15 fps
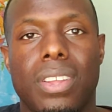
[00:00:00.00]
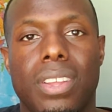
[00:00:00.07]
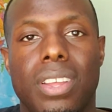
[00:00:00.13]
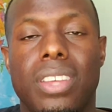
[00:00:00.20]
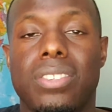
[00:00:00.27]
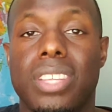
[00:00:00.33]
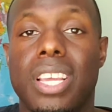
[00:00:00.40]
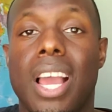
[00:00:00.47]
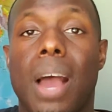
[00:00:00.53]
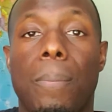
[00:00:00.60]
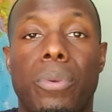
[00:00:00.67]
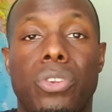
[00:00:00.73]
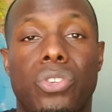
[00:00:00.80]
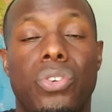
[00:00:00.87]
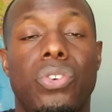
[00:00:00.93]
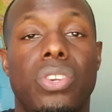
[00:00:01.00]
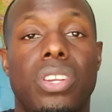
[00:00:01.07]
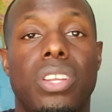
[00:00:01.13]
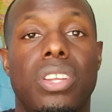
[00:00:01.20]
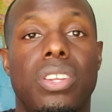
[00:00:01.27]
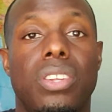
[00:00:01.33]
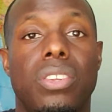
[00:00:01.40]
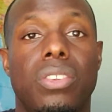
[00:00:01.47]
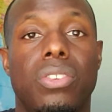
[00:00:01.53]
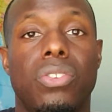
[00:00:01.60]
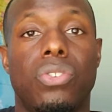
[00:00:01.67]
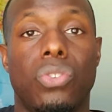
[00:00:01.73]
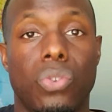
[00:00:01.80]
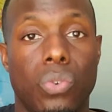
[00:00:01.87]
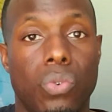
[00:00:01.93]
is the opportunity
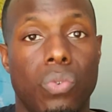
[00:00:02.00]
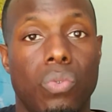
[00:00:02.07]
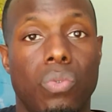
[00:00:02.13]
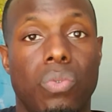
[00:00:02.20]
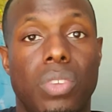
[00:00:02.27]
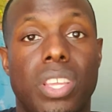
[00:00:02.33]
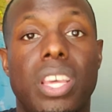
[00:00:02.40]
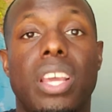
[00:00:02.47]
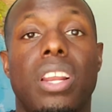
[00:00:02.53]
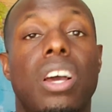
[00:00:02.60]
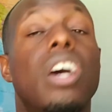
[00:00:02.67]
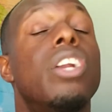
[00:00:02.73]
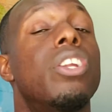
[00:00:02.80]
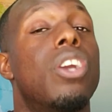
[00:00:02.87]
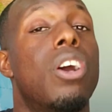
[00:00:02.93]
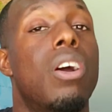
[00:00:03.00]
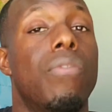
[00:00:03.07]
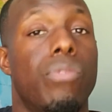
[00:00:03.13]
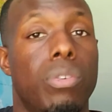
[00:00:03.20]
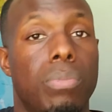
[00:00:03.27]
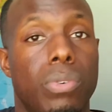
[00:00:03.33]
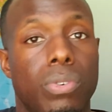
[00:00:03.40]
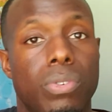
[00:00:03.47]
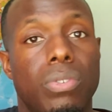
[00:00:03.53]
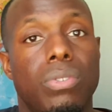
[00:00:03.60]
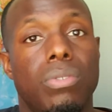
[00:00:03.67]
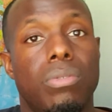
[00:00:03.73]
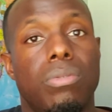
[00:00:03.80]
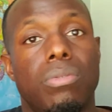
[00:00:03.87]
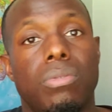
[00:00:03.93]
to get uncomfortable
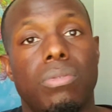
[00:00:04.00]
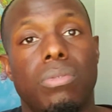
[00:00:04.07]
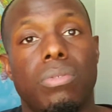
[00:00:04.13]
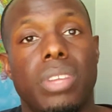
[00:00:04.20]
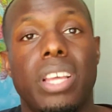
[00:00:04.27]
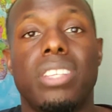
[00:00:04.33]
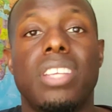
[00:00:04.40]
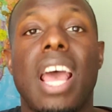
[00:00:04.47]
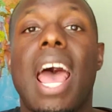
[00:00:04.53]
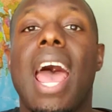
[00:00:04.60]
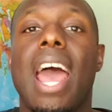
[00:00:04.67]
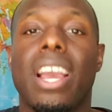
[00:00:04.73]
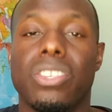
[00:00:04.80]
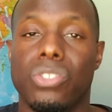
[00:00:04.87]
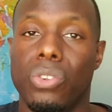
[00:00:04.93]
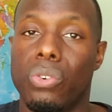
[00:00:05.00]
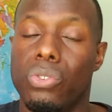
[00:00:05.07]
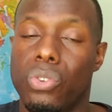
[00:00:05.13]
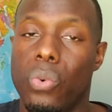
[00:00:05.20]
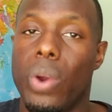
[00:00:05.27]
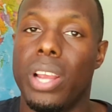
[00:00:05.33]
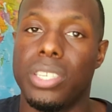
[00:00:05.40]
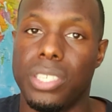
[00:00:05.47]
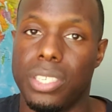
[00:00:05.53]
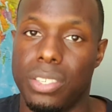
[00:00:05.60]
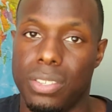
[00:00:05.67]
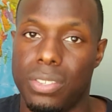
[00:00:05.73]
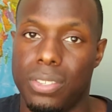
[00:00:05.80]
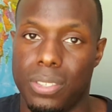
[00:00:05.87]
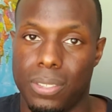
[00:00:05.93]
and to ask those
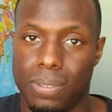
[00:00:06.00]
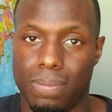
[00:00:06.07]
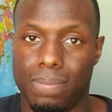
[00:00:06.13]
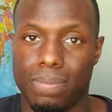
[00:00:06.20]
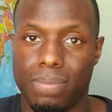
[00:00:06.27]
questions.